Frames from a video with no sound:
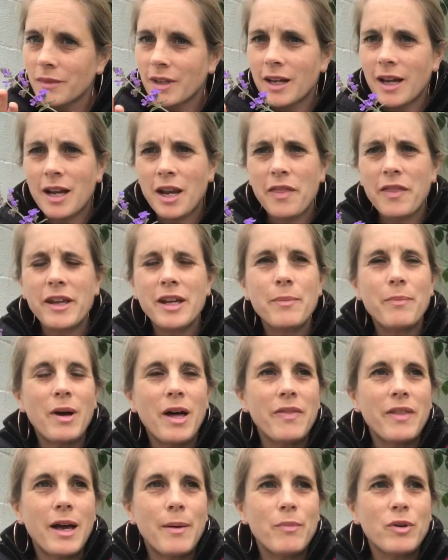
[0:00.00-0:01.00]
And I think about
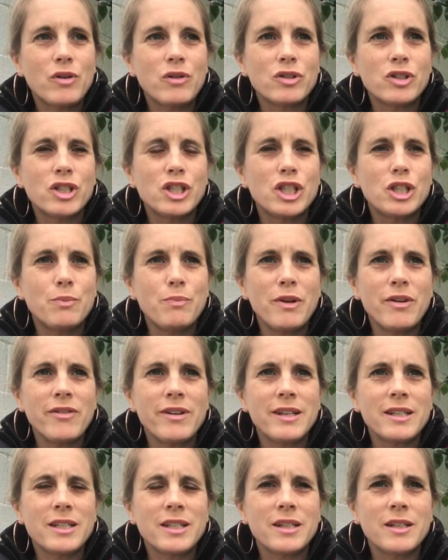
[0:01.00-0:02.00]
that because
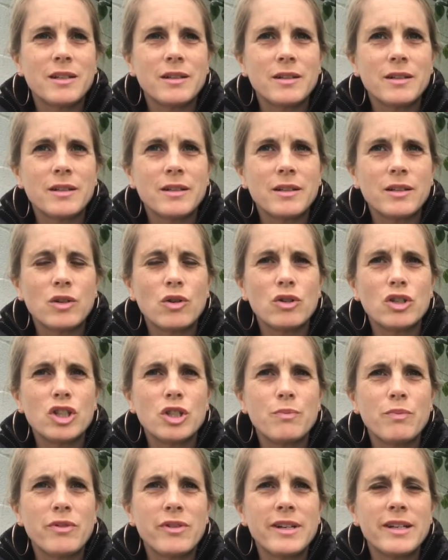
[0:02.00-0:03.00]
God's
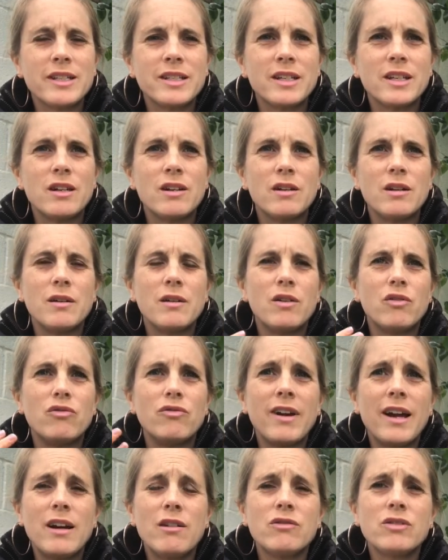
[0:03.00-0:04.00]
Spirit
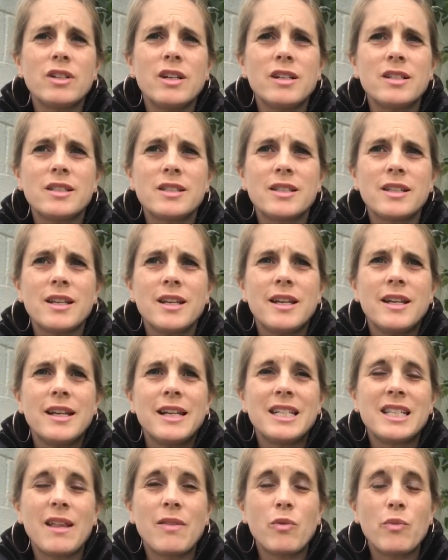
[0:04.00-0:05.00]
around us,
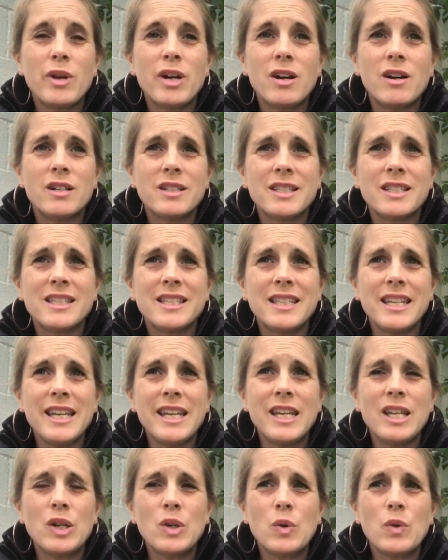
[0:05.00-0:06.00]
something we can't
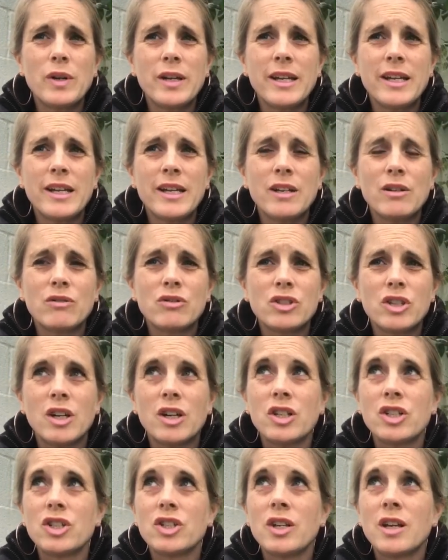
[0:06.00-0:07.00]
see or hear or
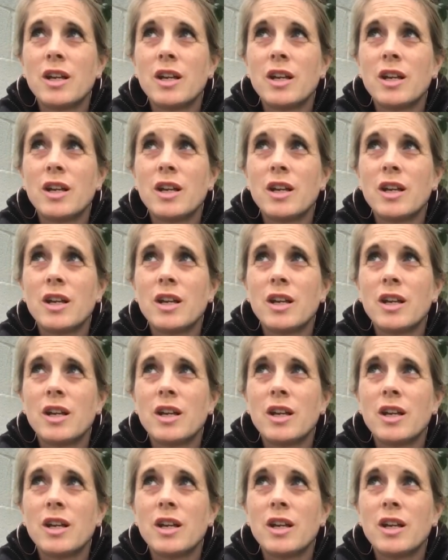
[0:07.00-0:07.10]
touch,